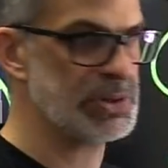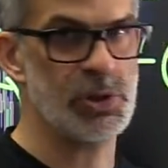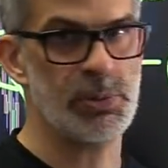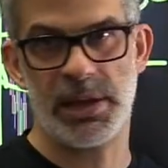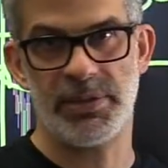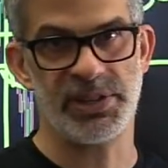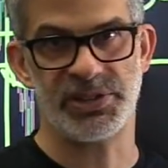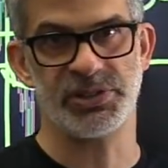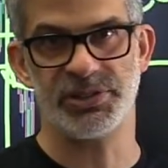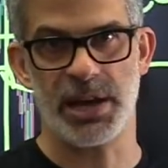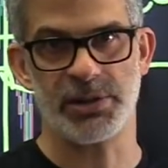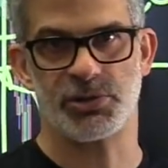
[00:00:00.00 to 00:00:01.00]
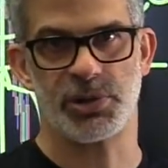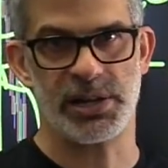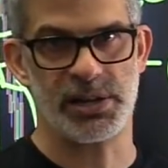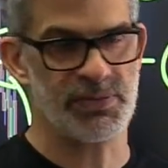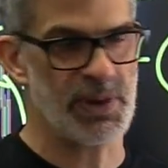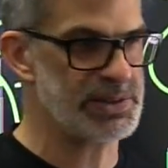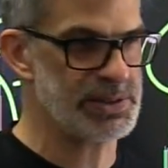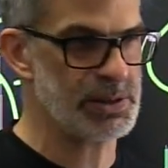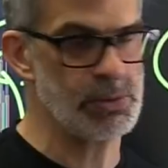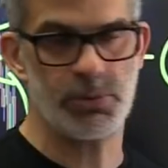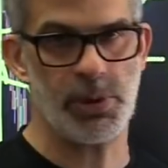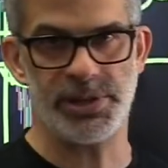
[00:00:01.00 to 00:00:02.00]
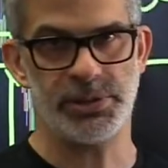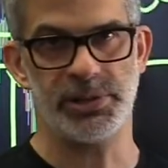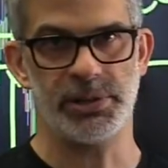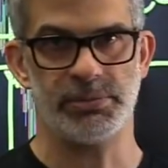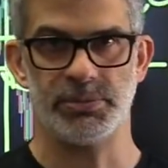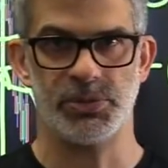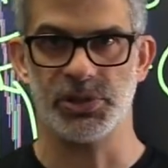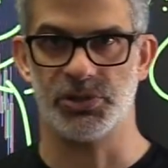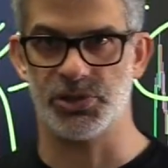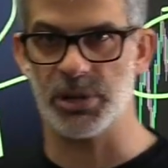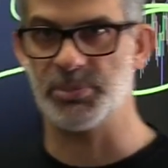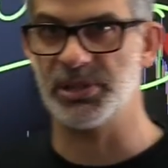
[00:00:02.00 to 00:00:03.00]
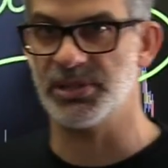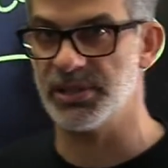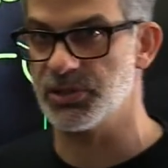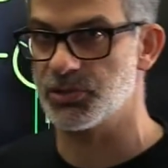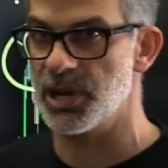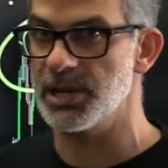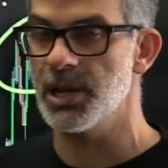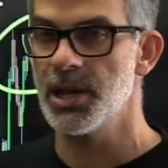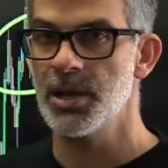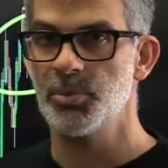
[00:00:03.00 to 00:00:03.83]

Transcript: and this is not trading advice. I don't want you to just jump into this trade.